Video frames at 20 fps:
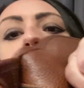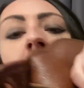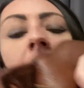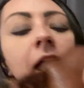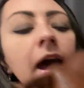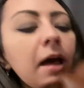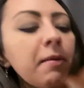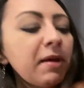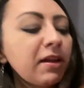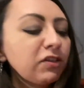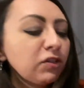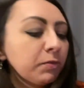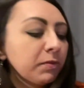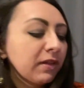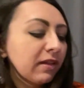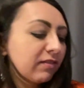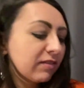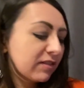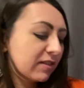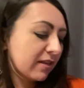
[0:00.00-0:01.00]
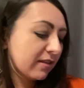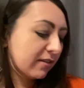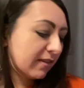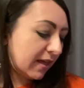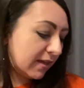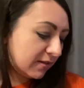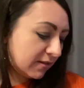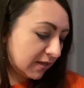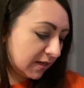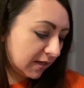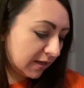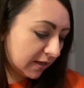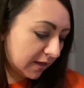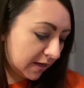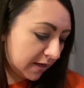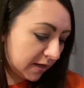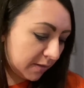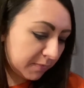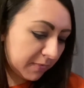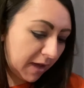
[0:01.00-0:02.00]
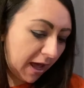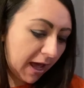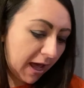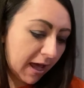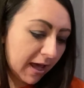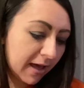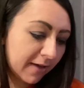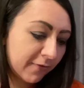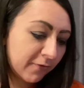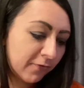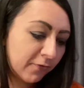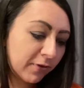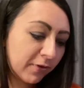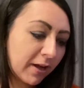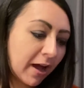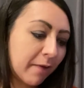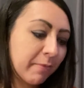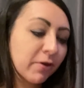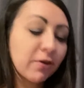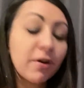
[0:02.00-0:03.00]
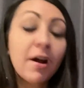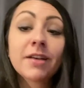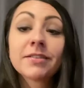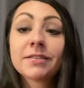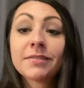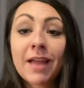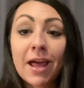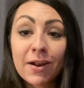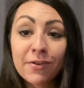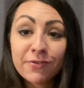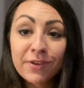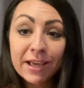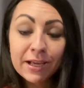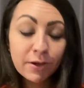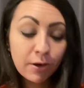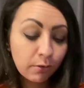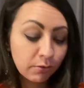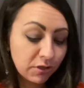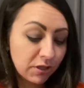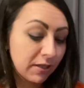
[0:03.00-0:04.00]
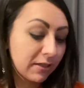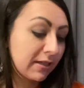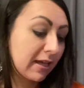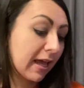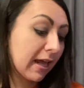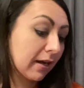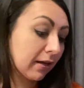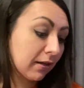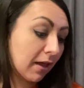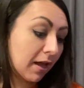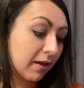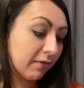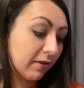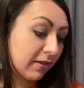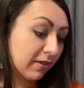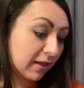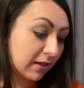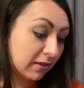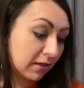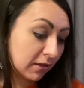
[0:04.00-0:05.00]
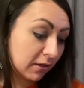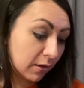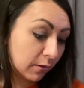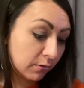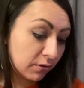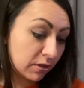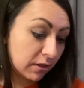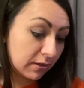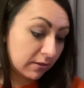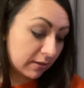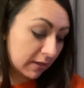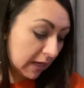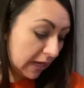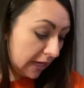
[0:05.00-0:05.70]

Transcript: I do believe it's authentic. I've come across a lot of fake Coaches and a lot of authentic Coaches.